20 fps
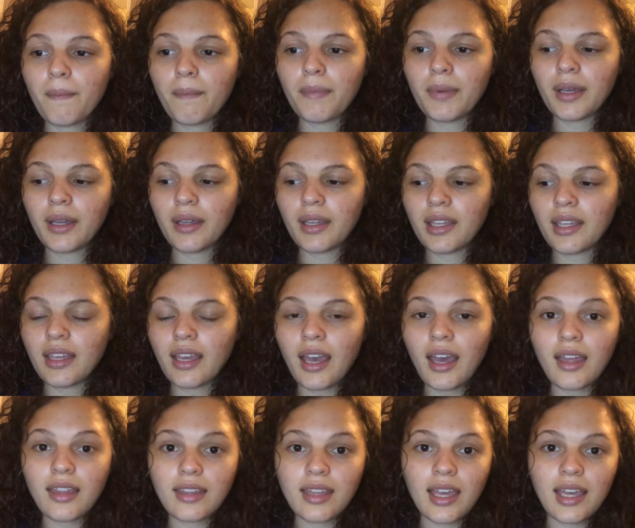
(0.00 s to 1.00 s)
But
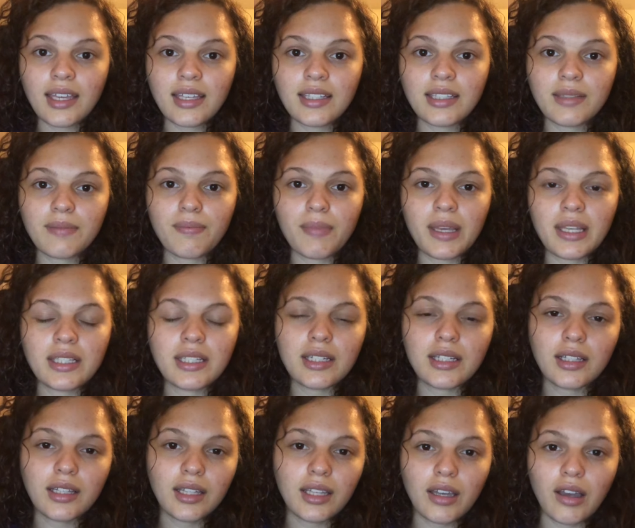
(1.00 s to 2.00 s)
yeah, that is
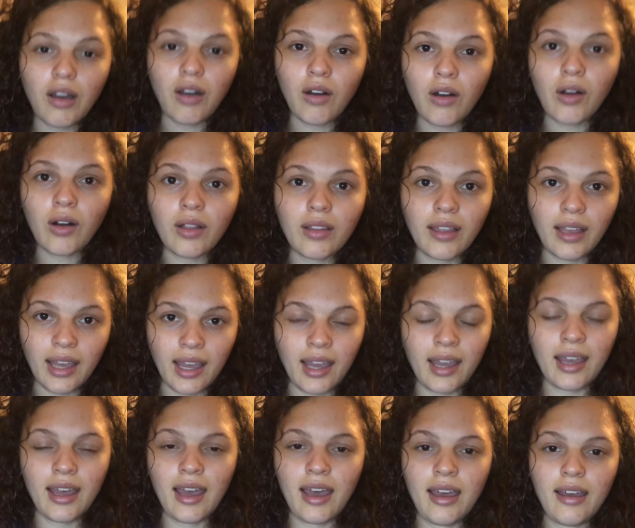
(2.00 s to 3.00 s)
basically all I
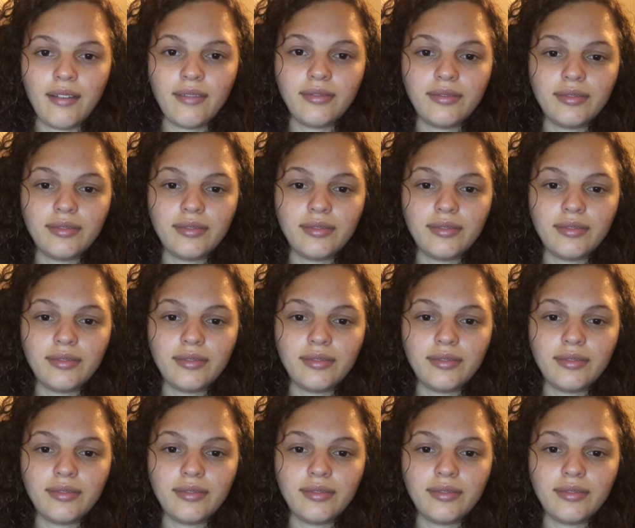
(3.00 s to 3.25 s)
have.